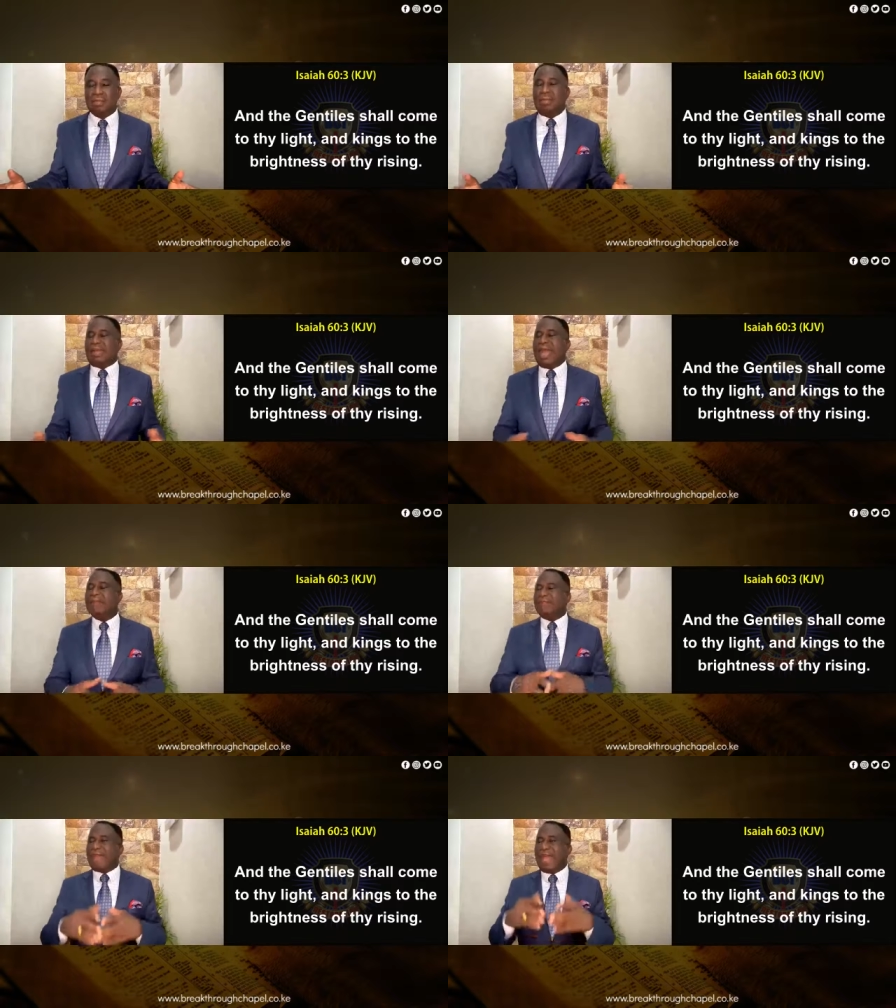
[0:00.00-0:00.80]
But
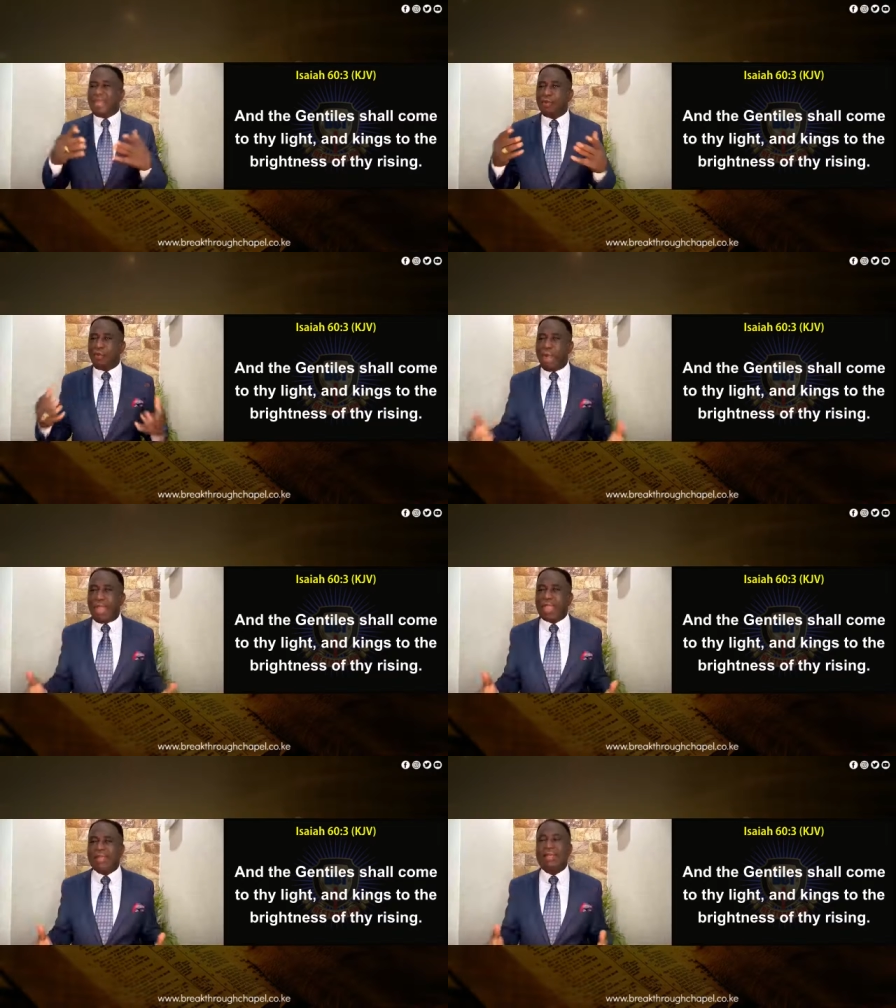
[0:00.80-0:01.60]
after a
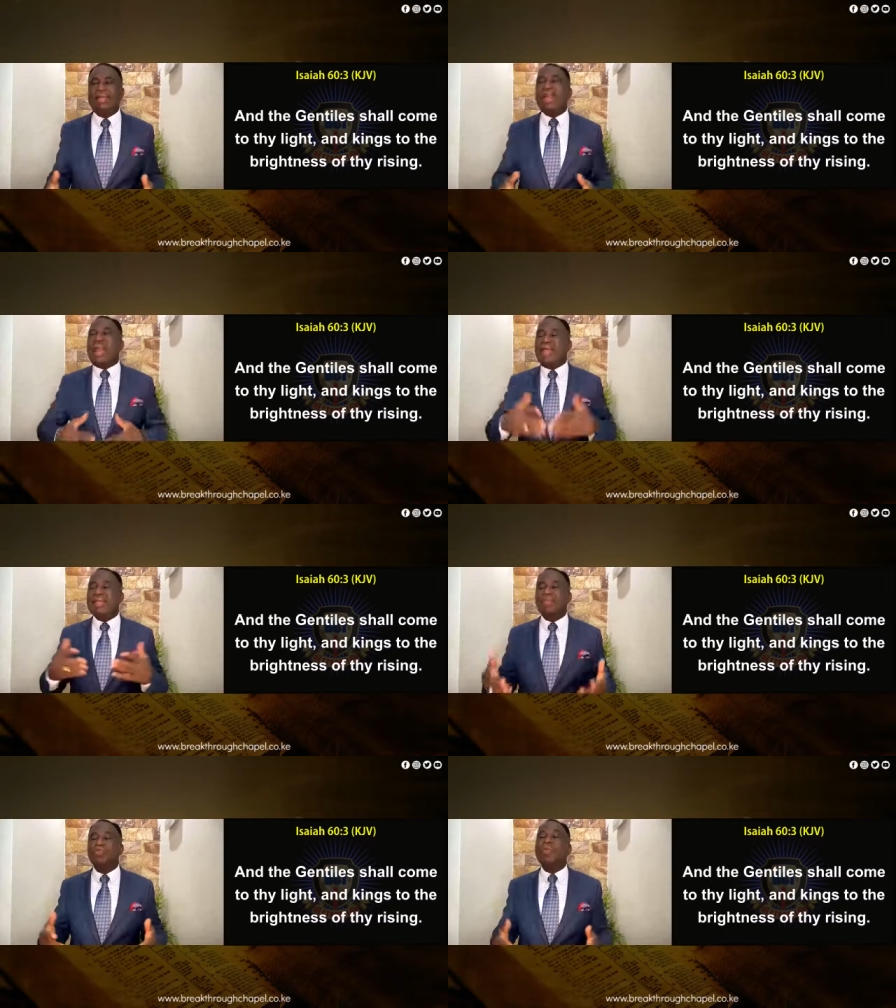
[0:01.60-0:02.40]
while, the
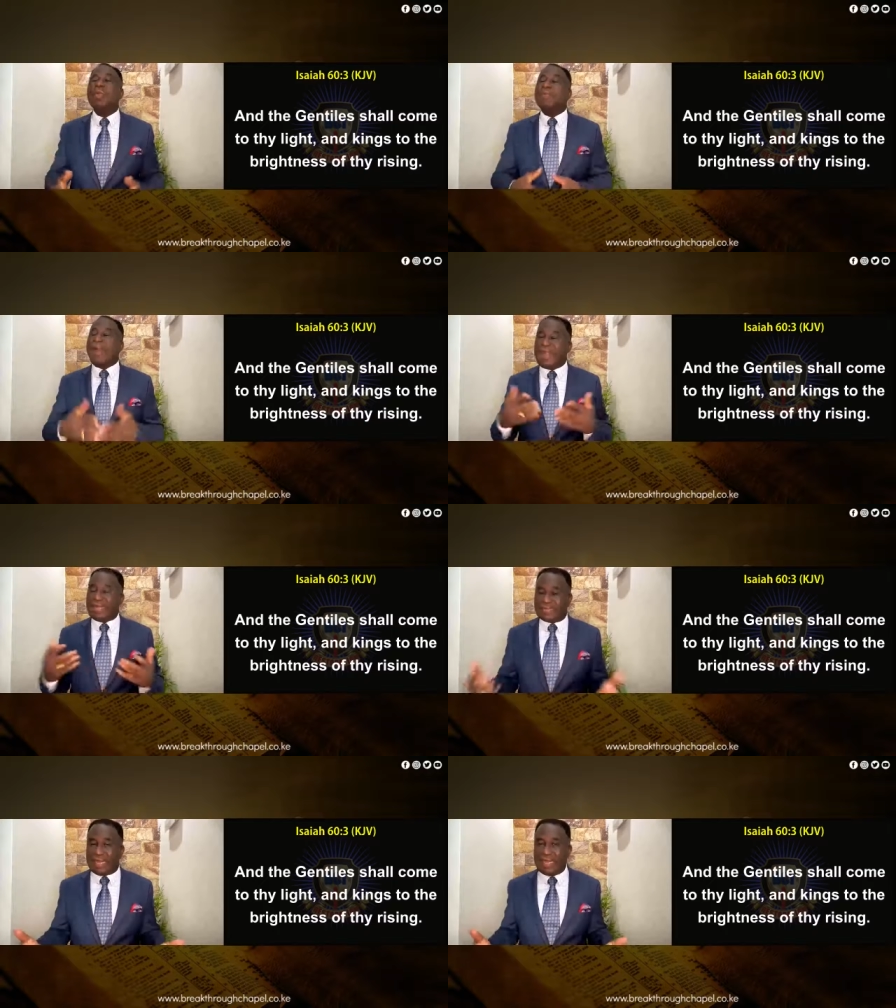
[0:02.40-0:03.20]
light will be
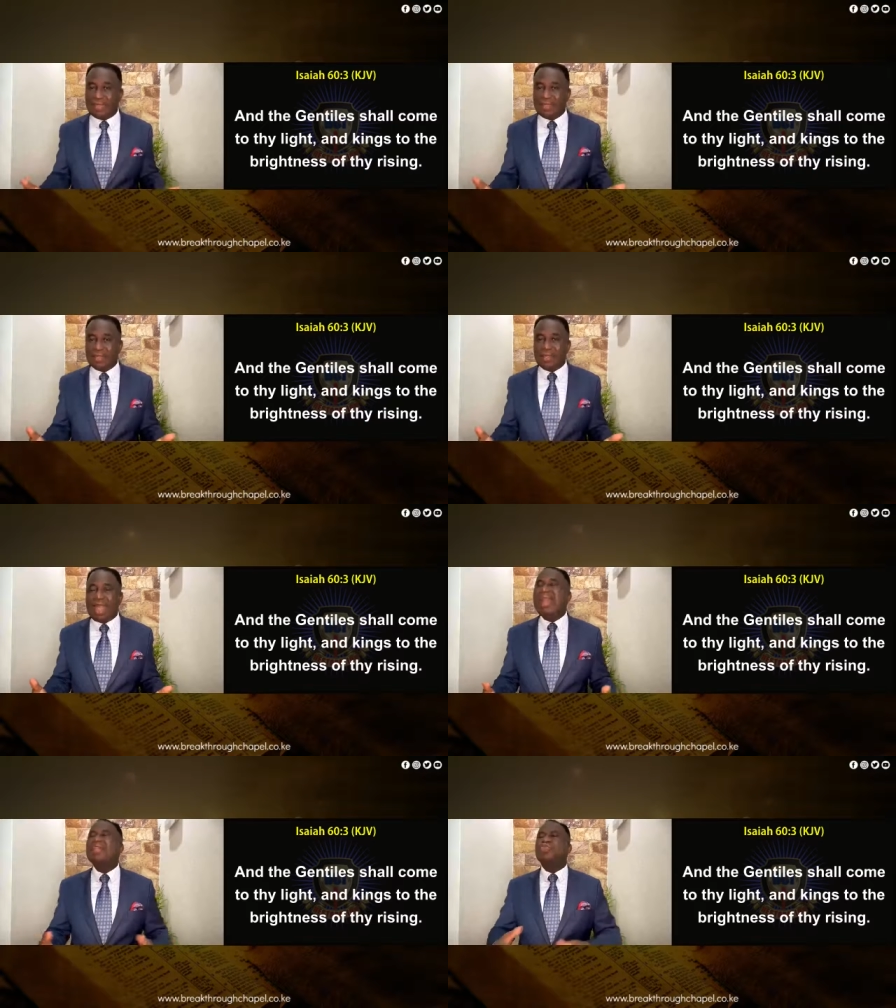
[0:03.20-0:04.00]
brighter
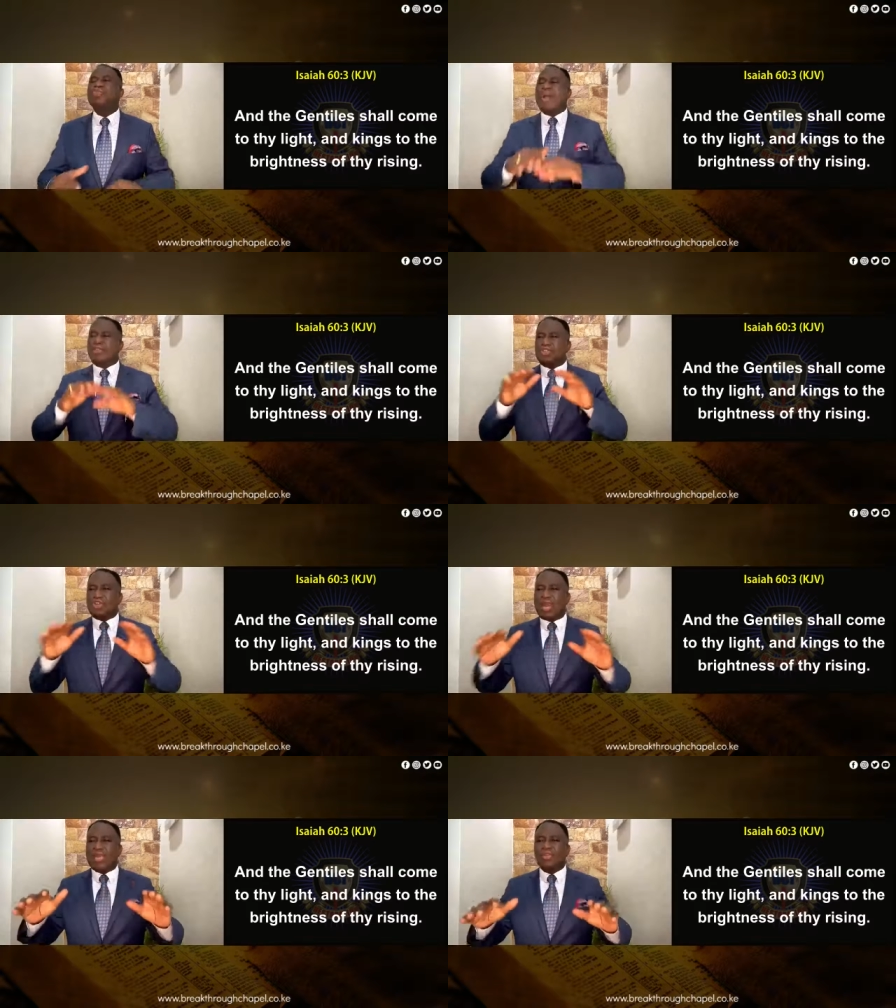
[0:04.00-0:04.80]
and it will
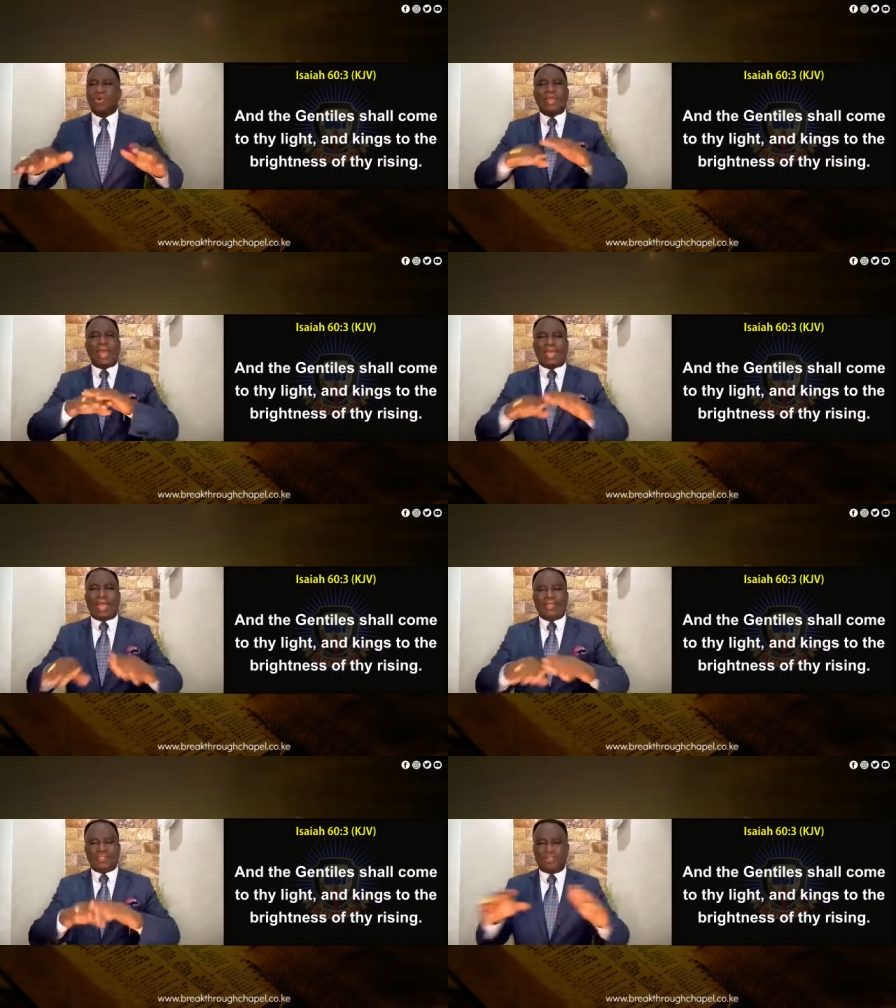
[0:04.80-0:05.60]
attract other
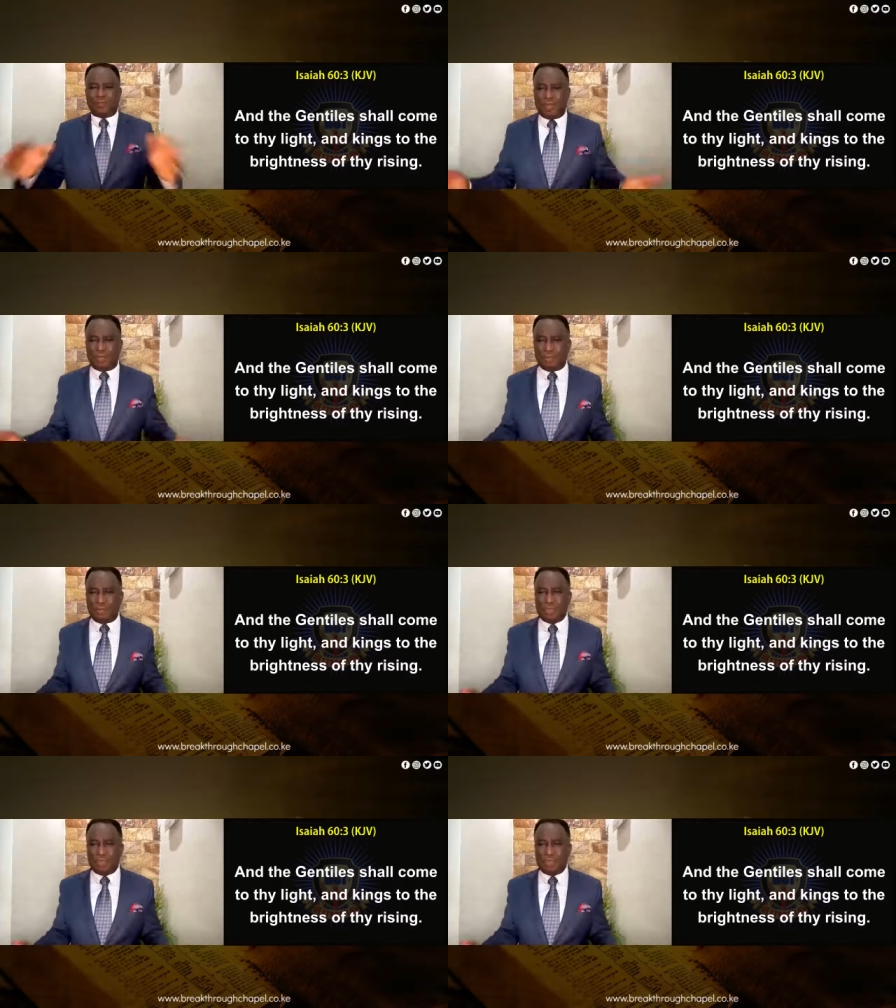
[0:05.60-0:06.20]
class of people.